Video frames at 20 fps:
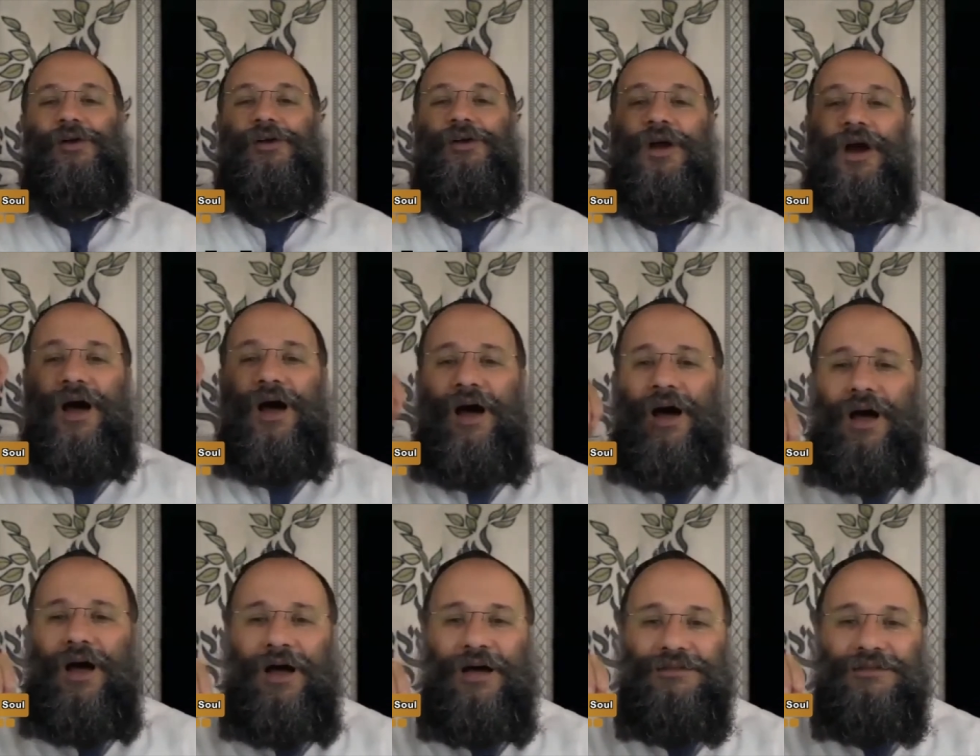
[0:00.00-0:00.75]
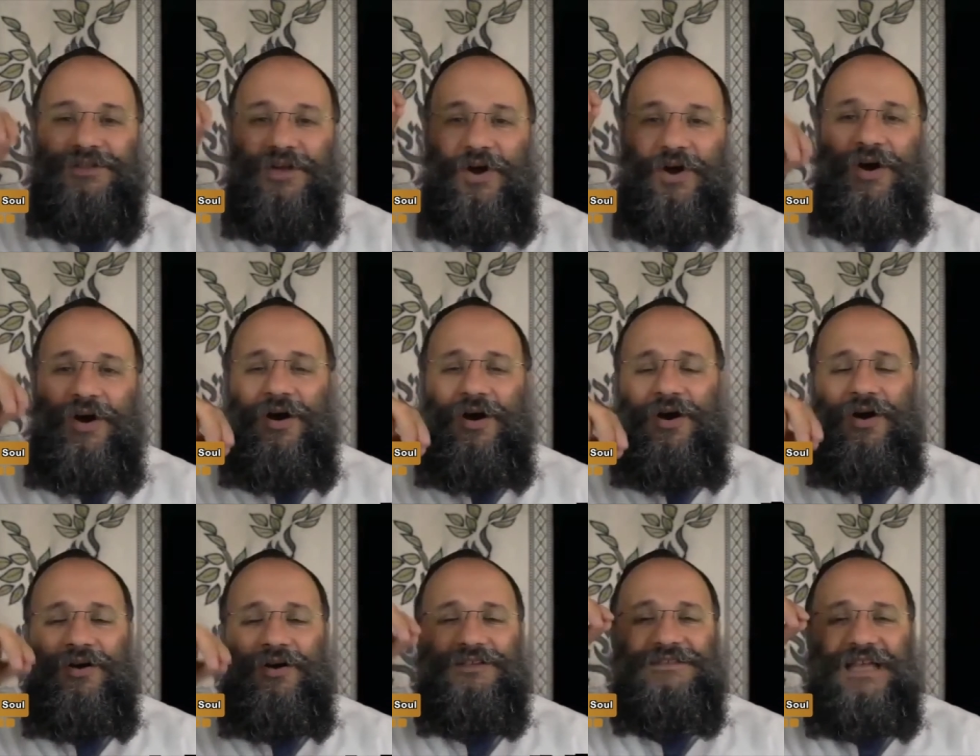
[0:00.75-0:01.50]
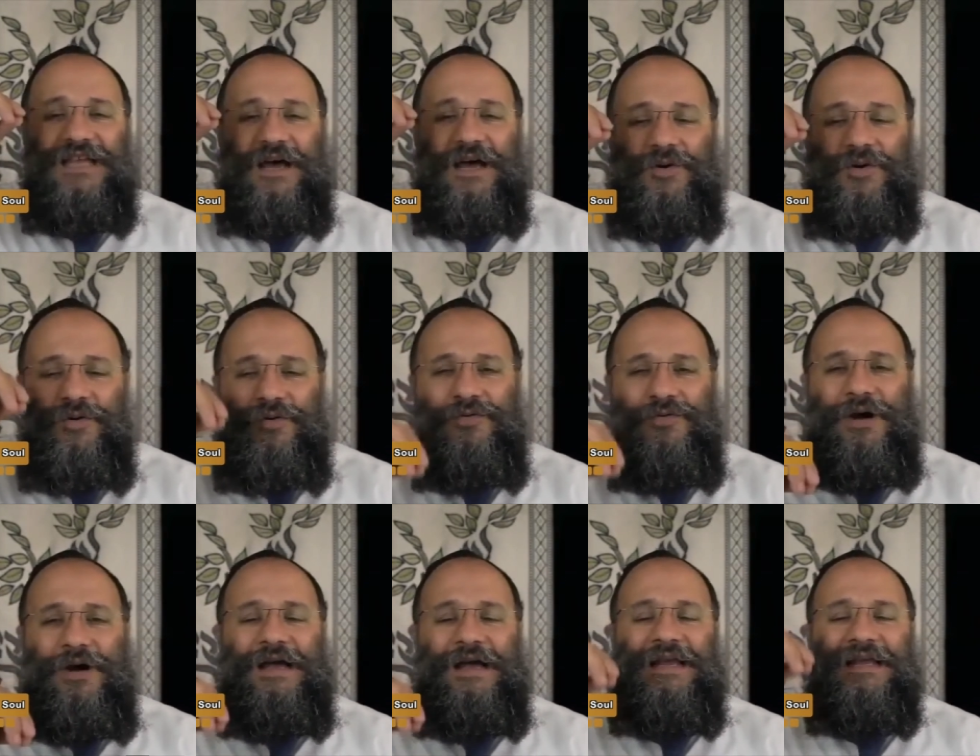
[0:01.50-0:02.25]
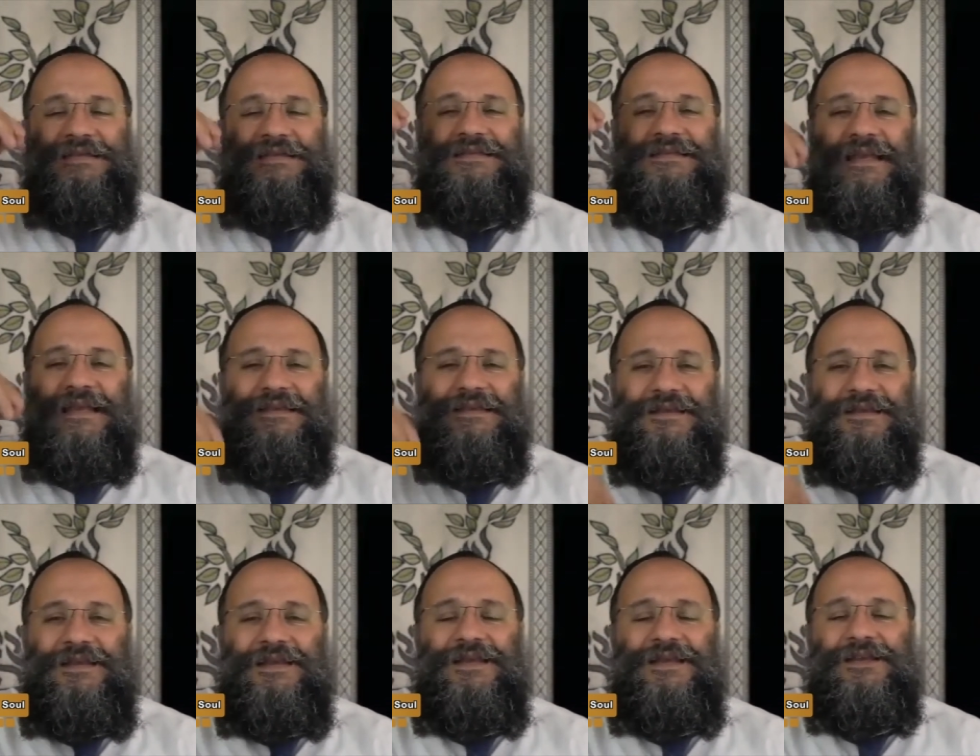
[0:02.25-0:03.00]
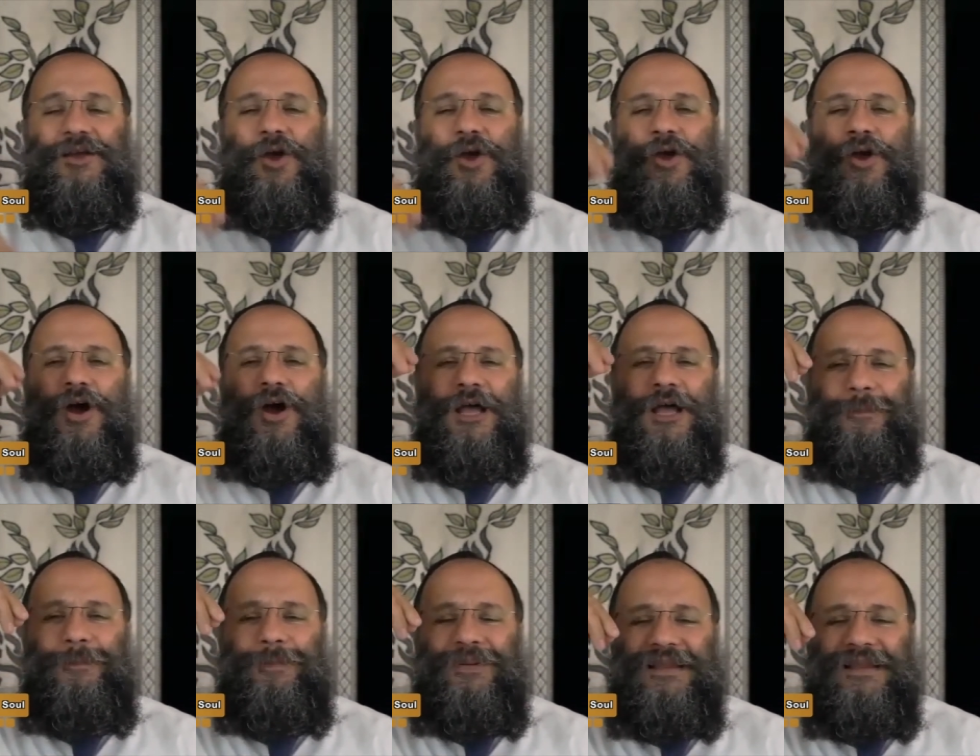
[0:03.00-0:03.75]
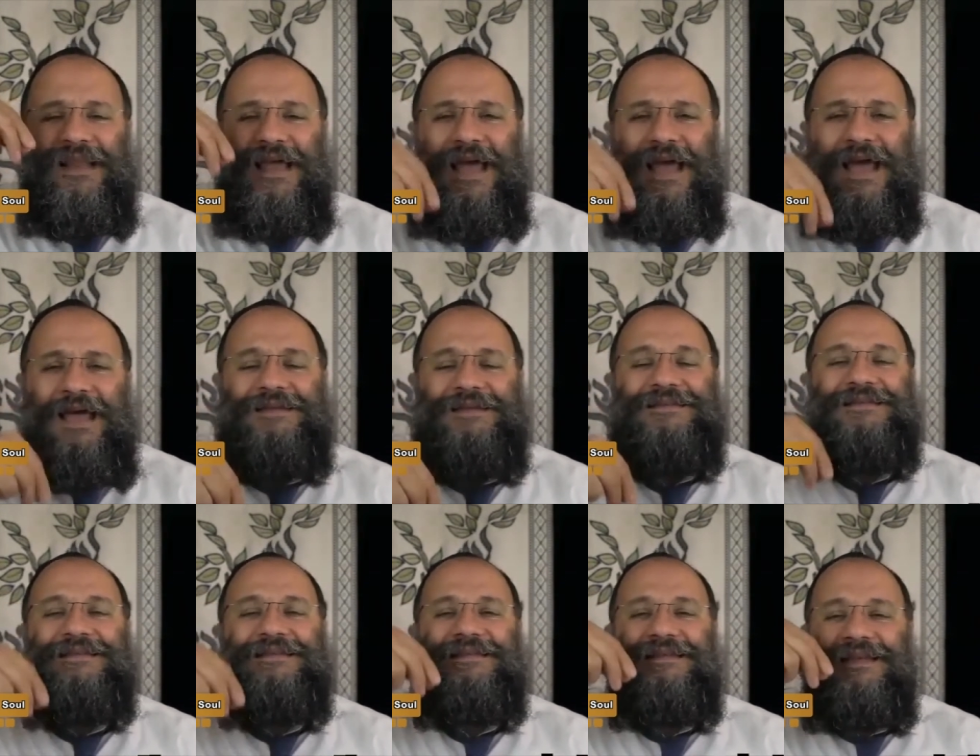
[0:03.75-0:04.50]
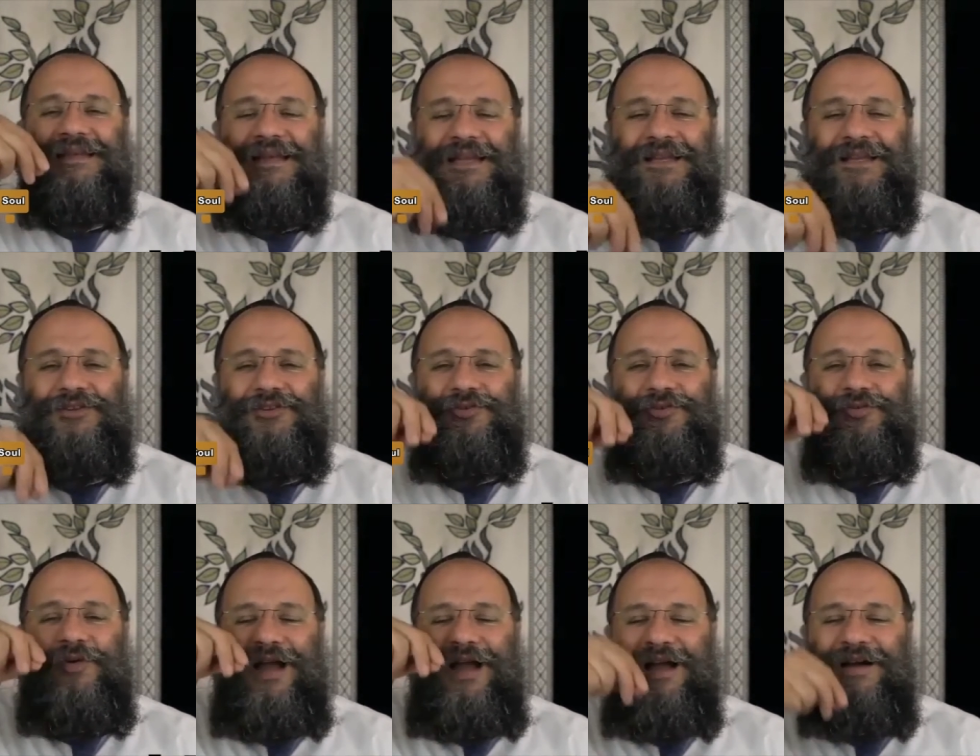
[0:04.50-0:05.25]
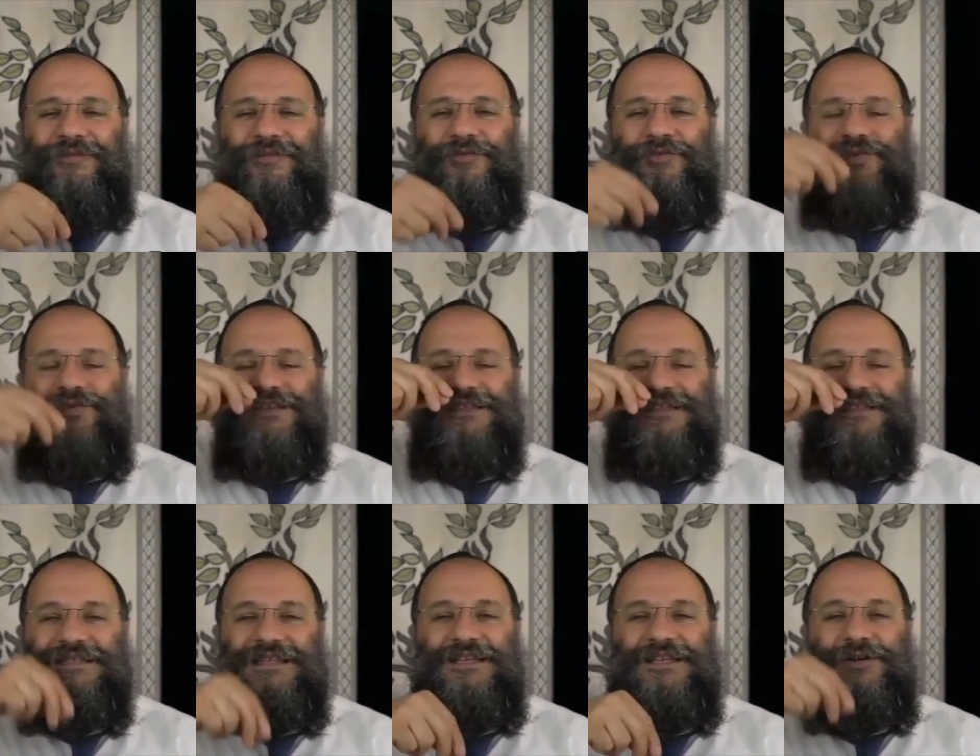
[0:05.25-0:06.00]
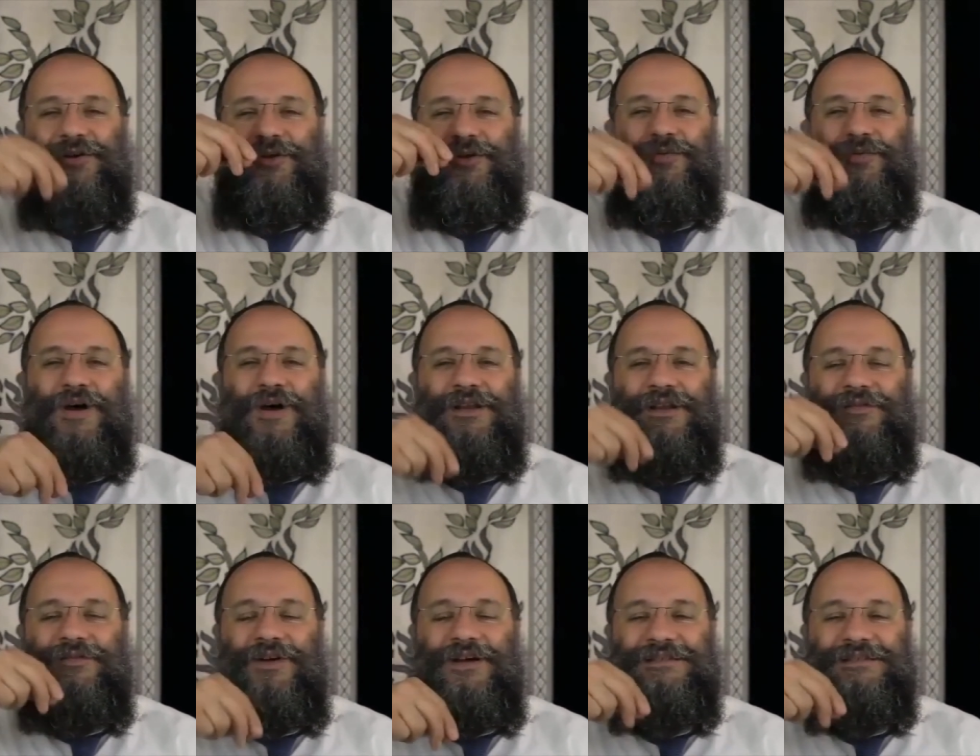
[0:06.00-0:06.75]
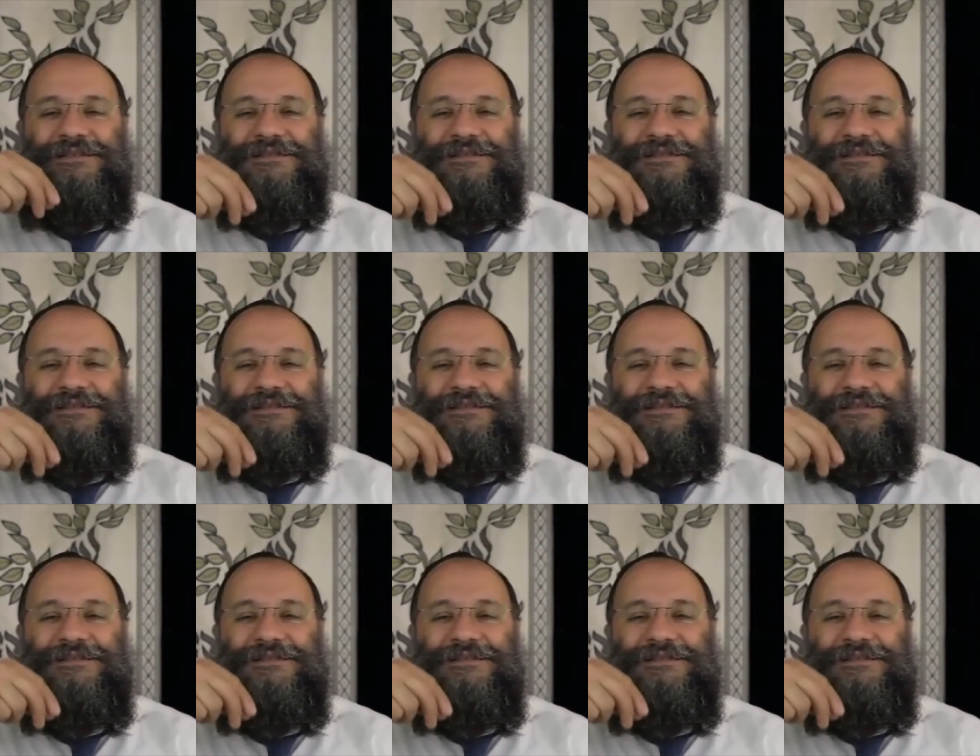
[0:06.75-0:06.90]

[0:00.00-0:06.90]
God, Or Zaru Al Tzaddik, God plants into every single one of us,